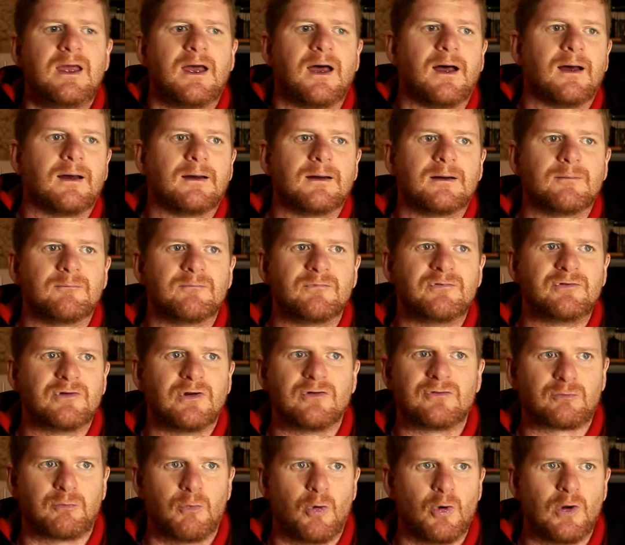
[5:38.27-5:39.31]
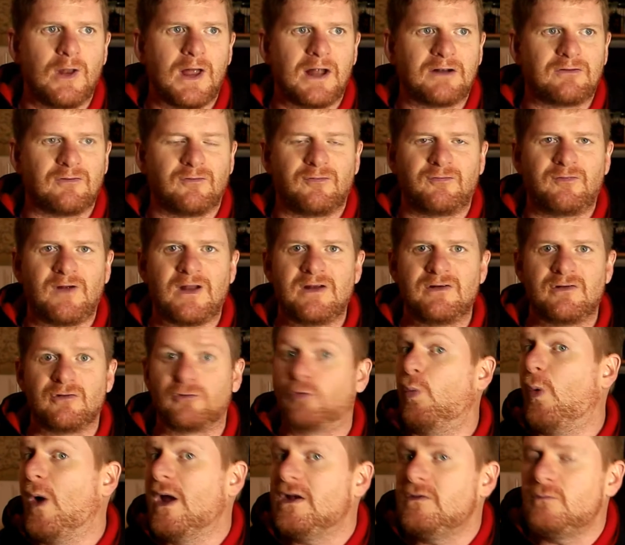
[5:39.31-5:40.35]
So it's more like Defenders,
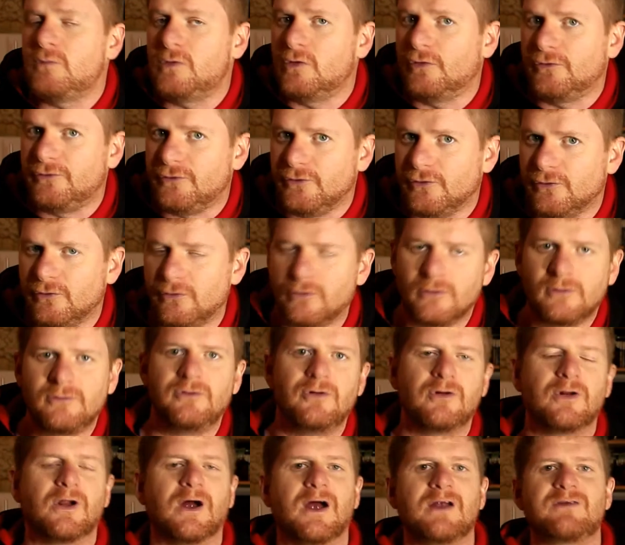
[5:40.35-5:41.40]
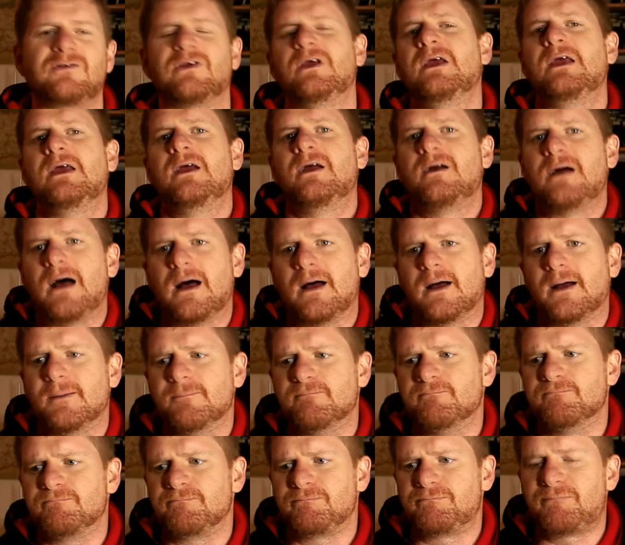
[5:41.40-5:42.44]
when will you unite?
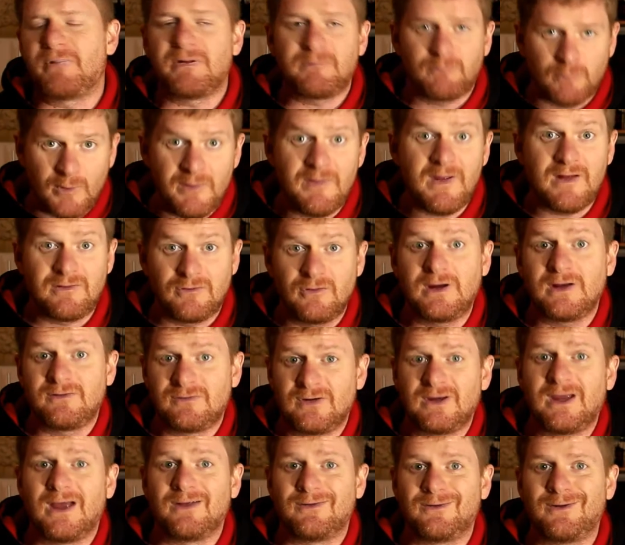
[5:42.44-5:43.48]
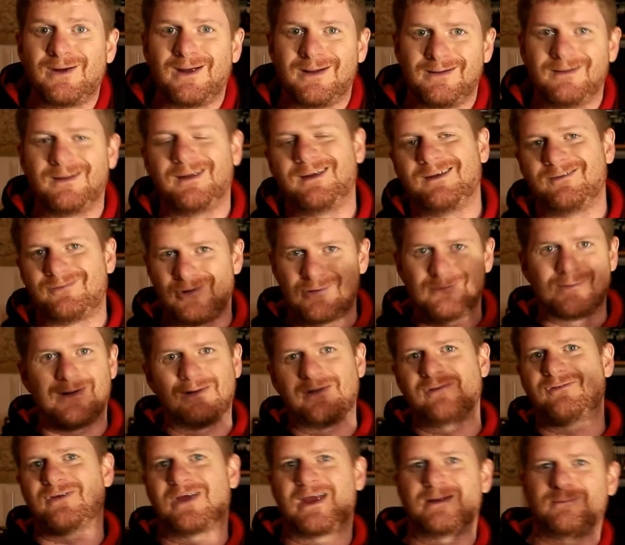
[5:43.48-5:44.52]
But when they do get together and they sit around
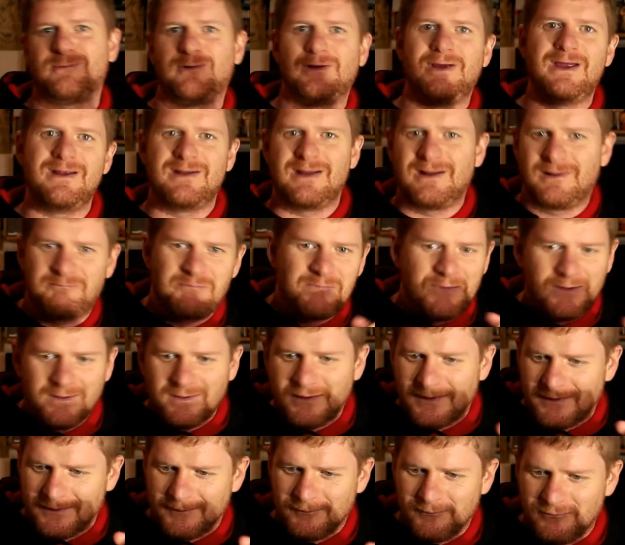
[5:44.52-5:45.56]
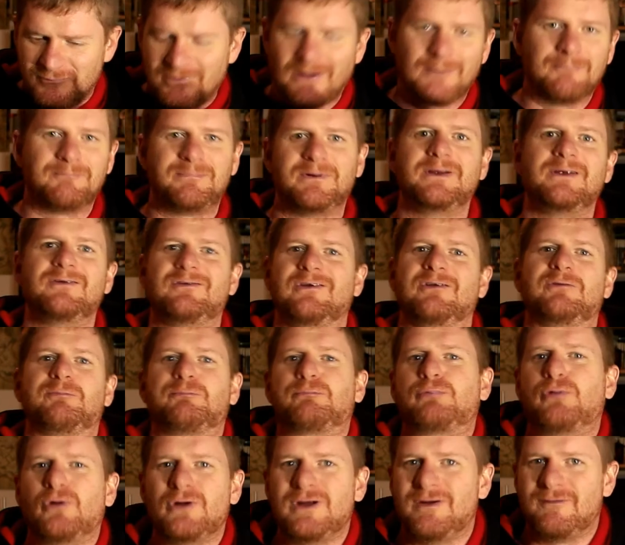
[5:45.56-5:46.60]
the table eating dumplings, it's
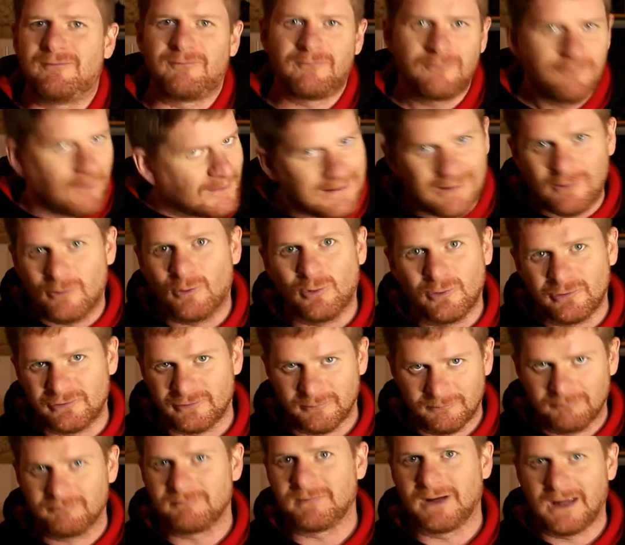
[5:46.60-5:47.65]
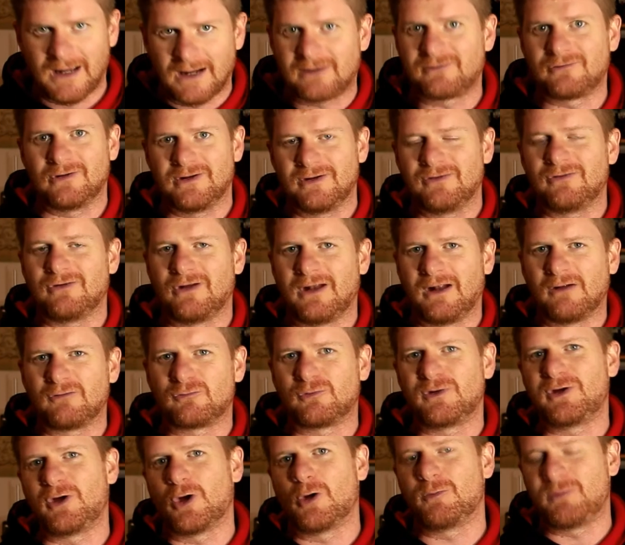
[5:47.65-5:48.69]
pretty fucking awesome, actually. So I was
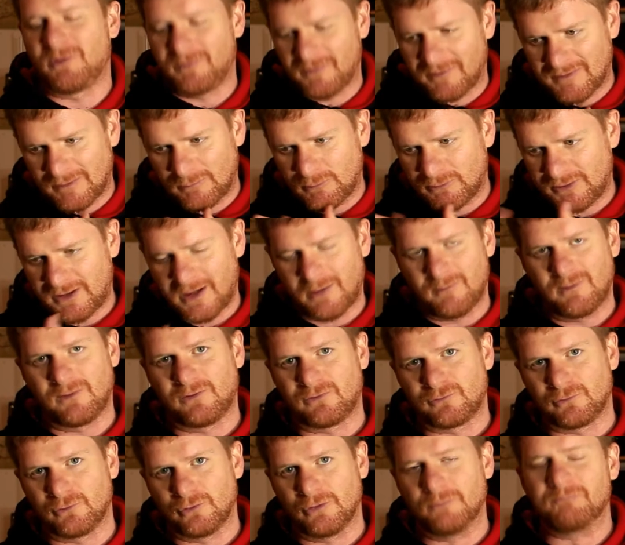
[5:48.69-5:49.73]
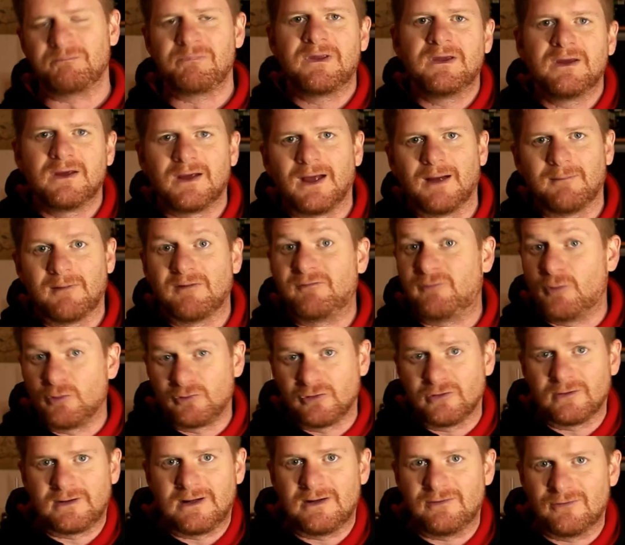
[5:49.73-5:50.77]
really hoping that would carry through.
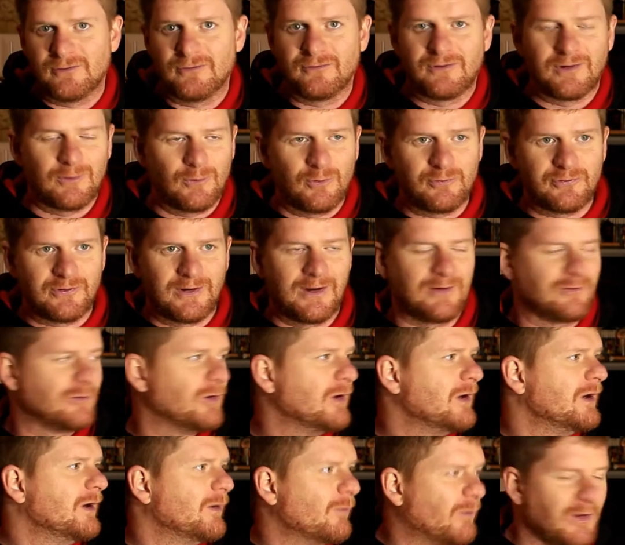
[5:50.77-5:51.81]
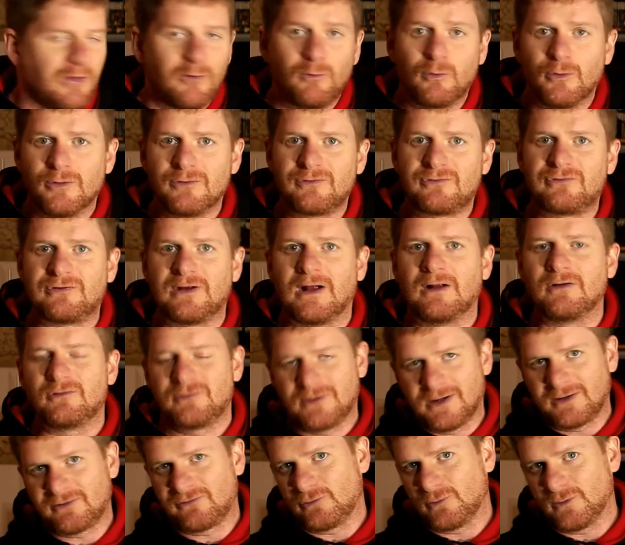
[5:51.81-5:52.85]
Unfortunately, it didn't. It also has one of the worst
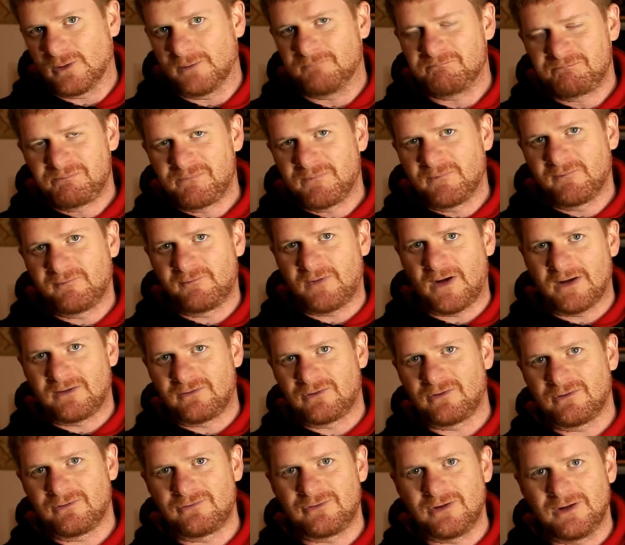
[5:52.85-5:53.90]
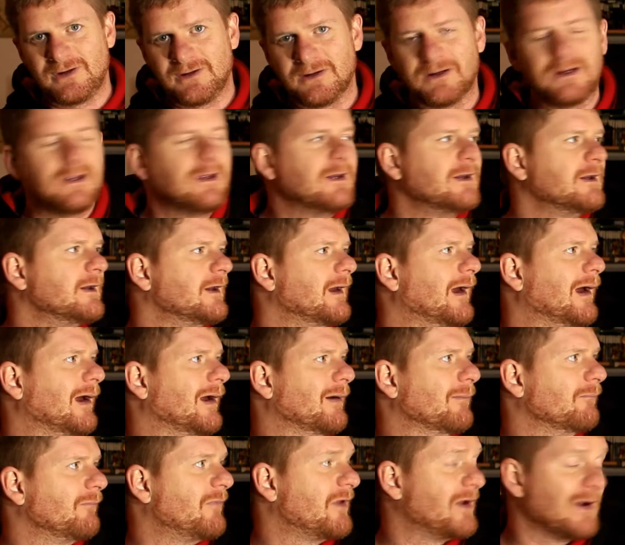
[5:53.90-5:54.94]
soundtracks to a fight scene
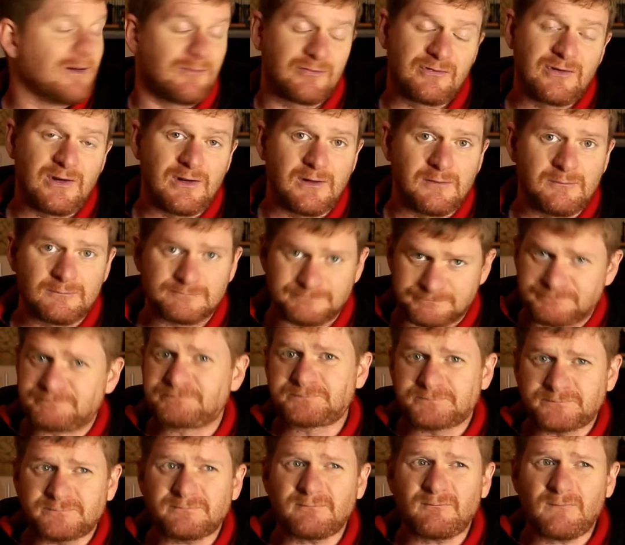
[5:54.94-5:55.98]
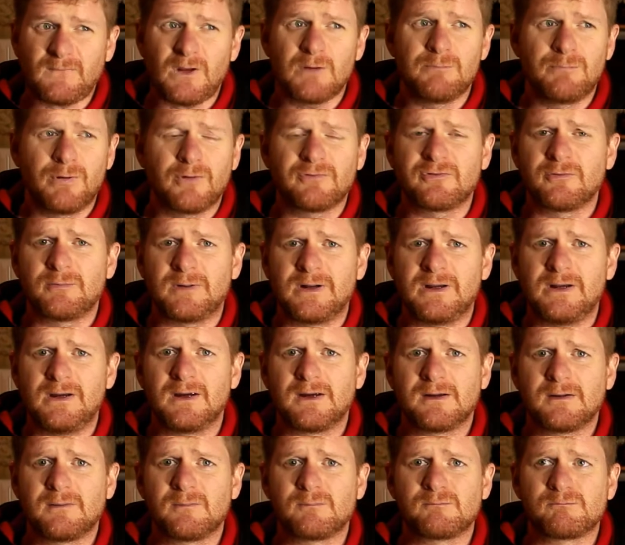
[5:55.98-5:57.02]
that I've seen in
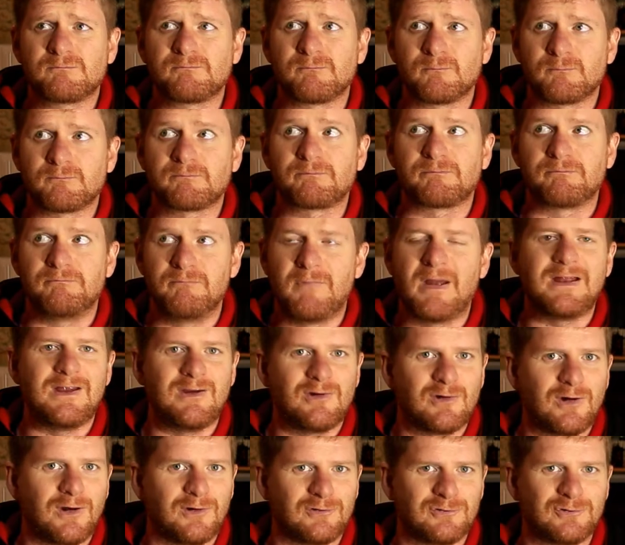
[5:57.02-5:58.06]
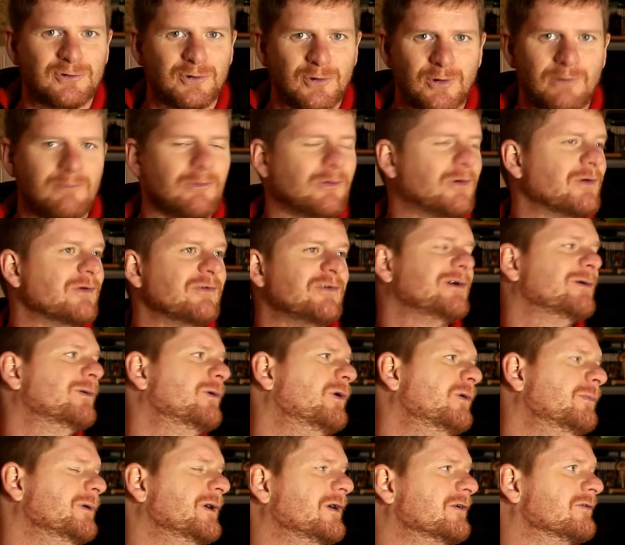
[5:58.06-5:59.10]
possibly many a show. I'm not going to say
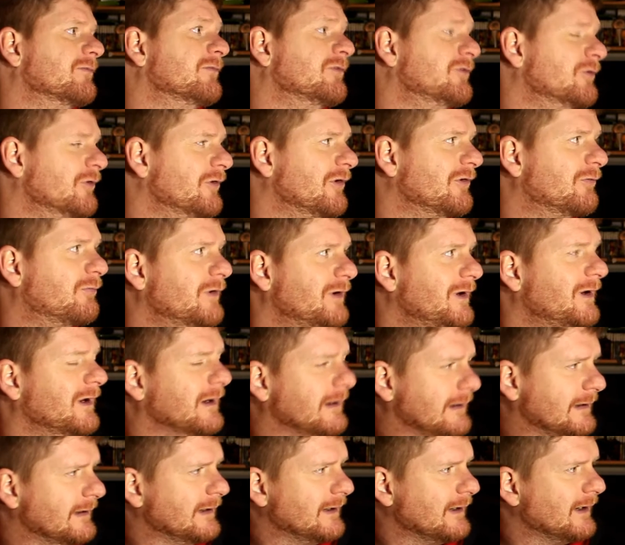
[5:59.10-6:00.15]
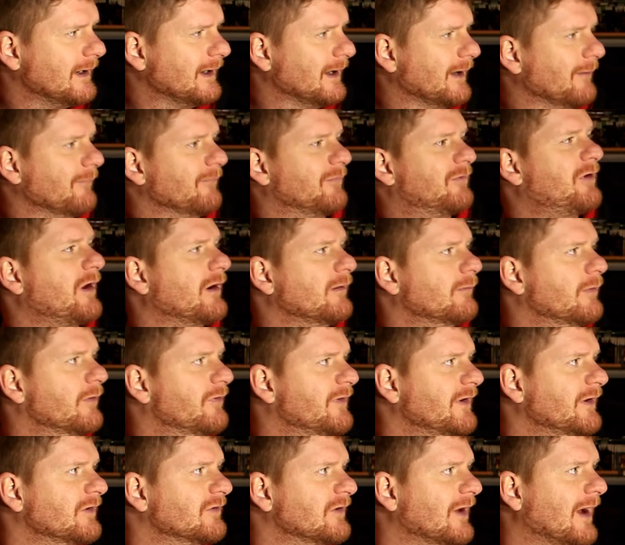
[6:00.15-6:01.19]
all because I'm sure there's pretty terrible
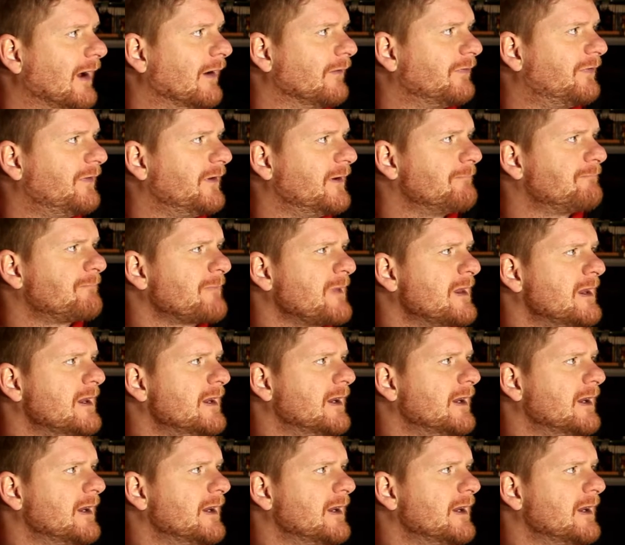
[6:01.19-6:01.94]
things out there.